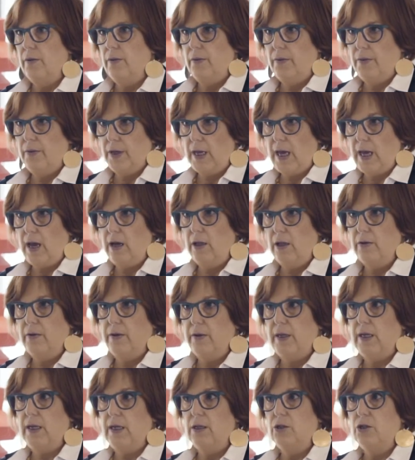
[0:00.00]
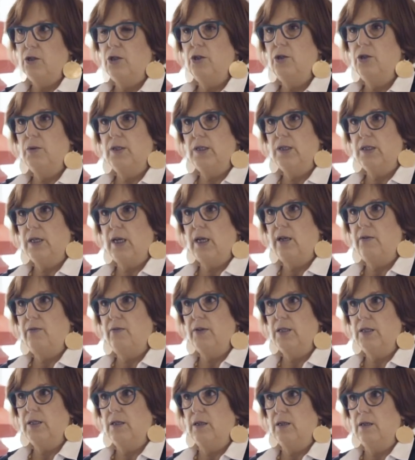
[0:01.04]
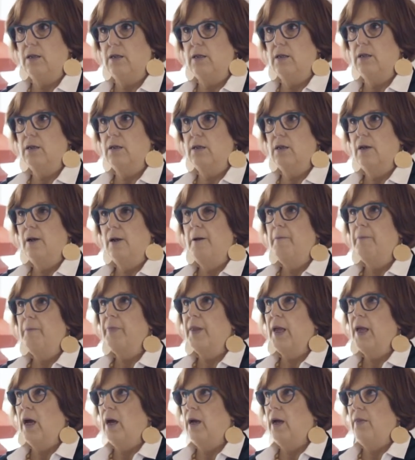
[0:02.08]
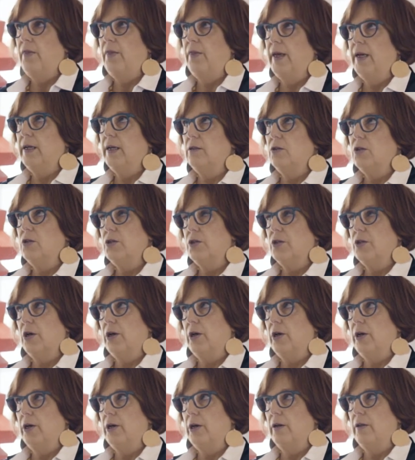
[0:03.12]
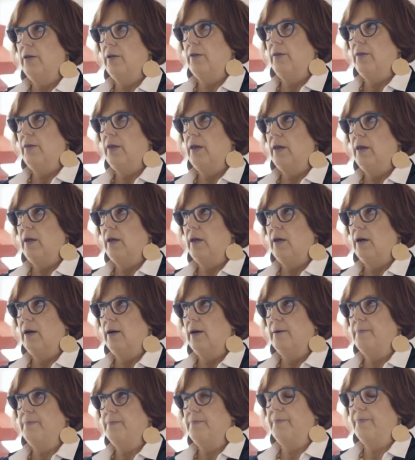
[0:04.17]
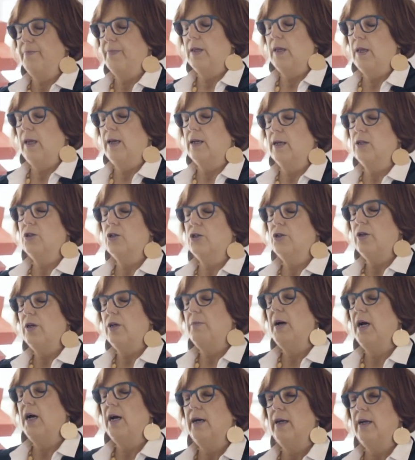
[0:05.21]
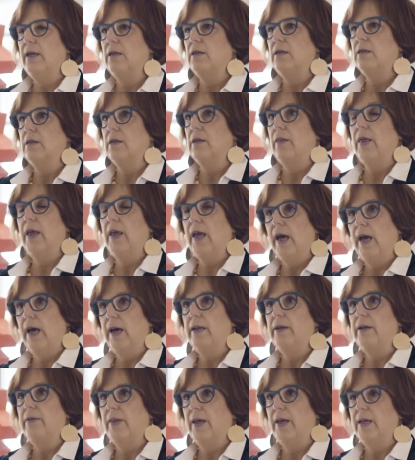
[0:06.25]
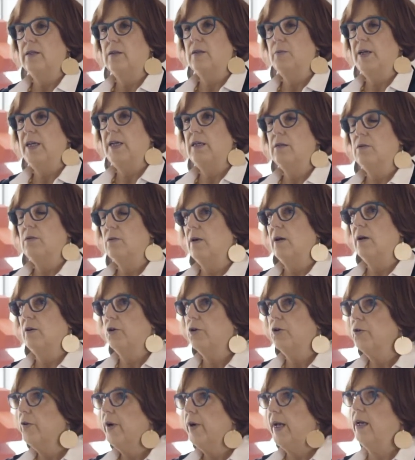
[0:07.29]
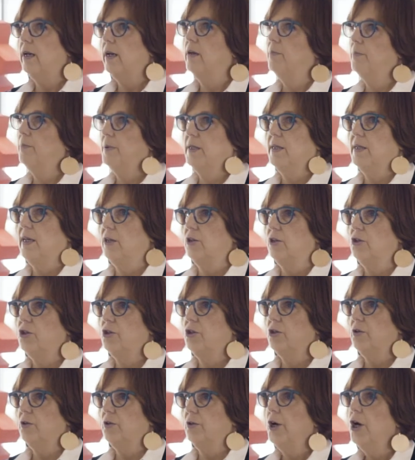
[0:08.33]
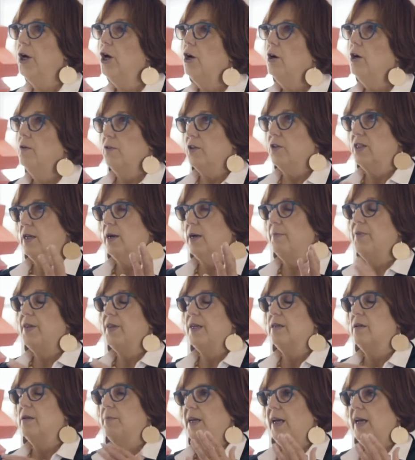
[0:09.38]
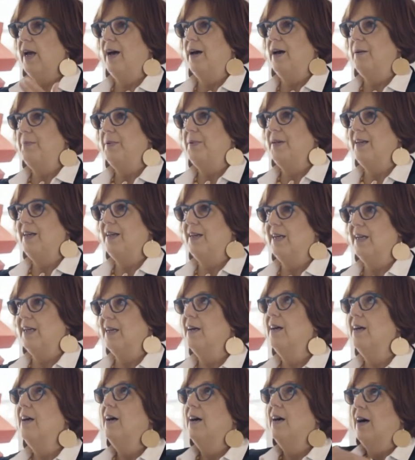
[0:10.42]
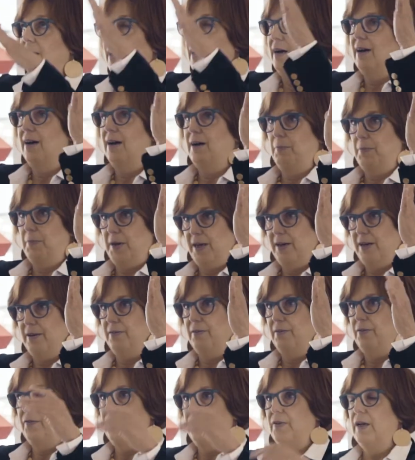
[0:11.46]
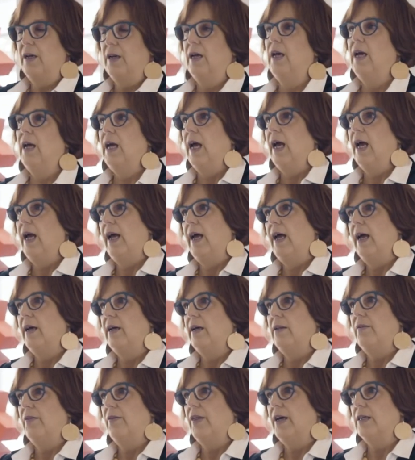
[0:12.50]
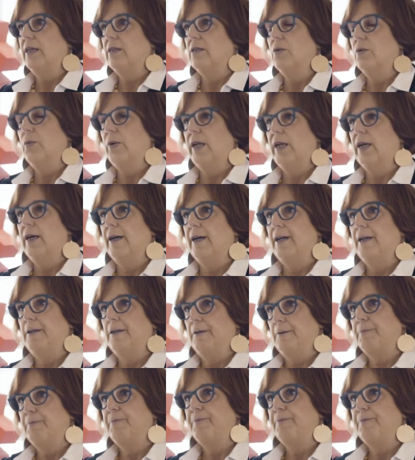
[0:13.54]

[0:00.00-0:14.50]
the gallery to do a site visit, I then saw the extreme height they had in that space, a great potential for something to be happening above. And that's when I